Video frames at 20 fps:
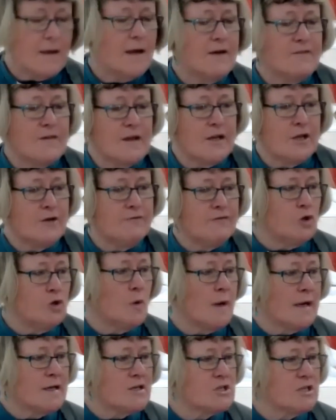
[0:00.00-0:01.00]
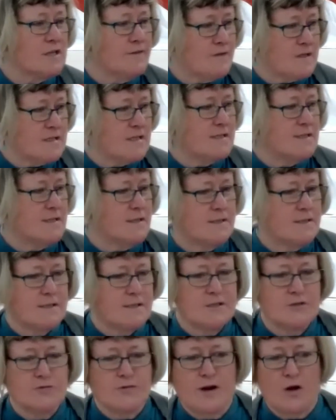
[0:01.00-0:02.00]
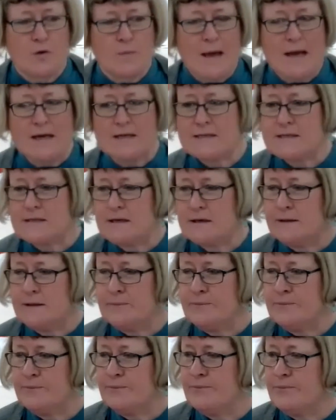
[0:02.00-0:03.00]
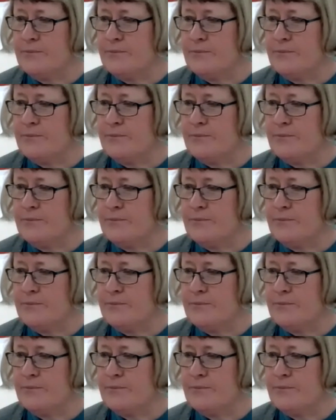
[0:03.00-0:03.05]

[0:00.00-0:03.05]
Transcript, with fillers: Have any of you actually visited Israel Palestine?